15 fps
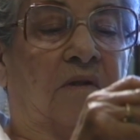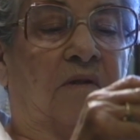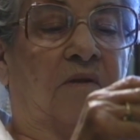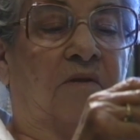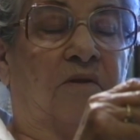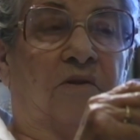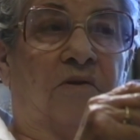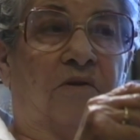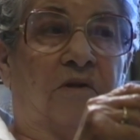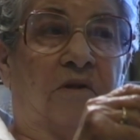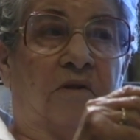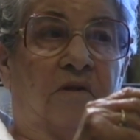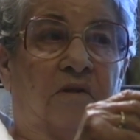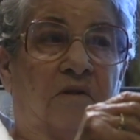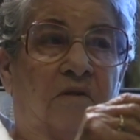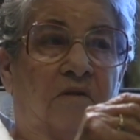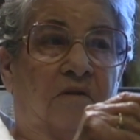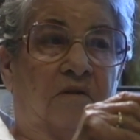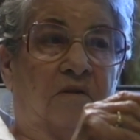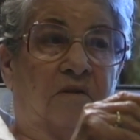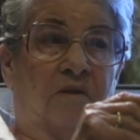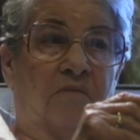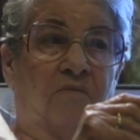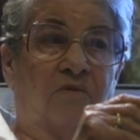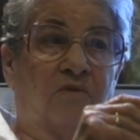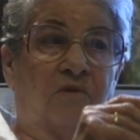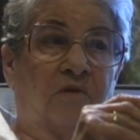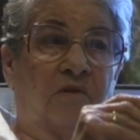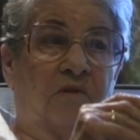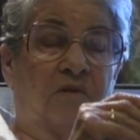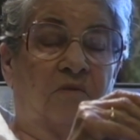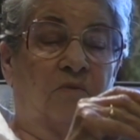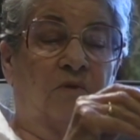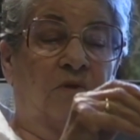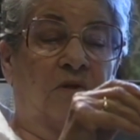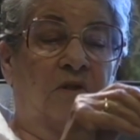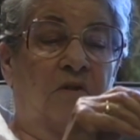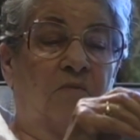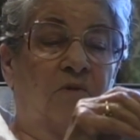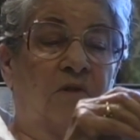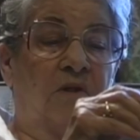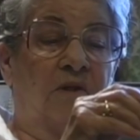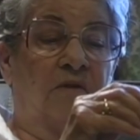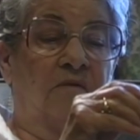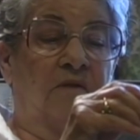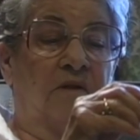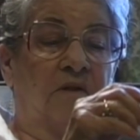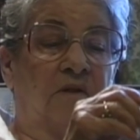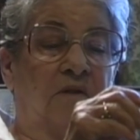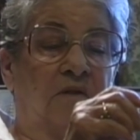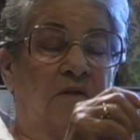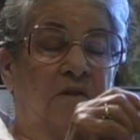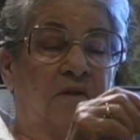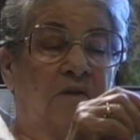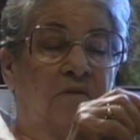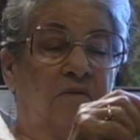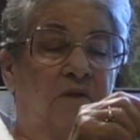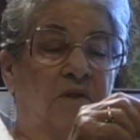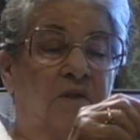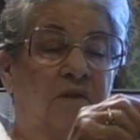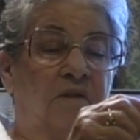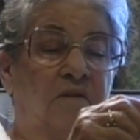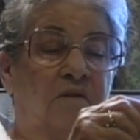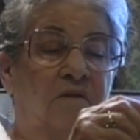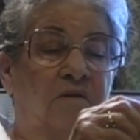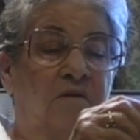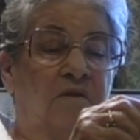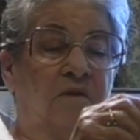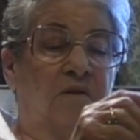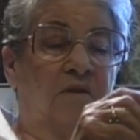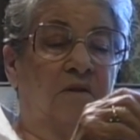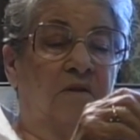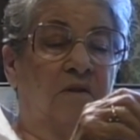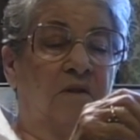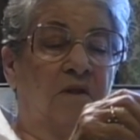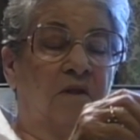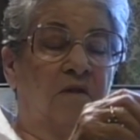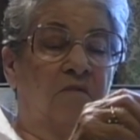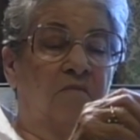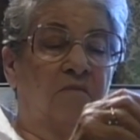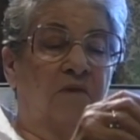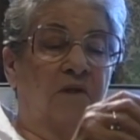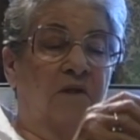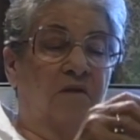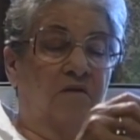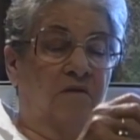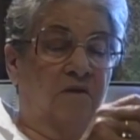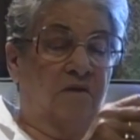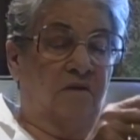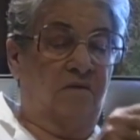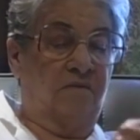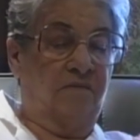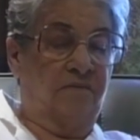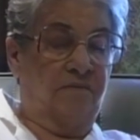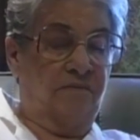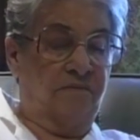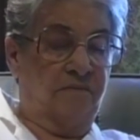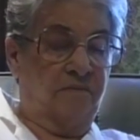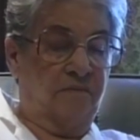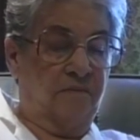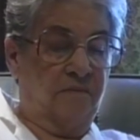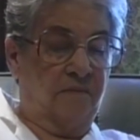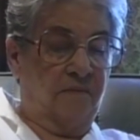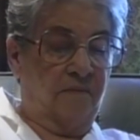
the thirties somewhere, somewhere along mm-hmm. there. It's in the thirties because. Uh, so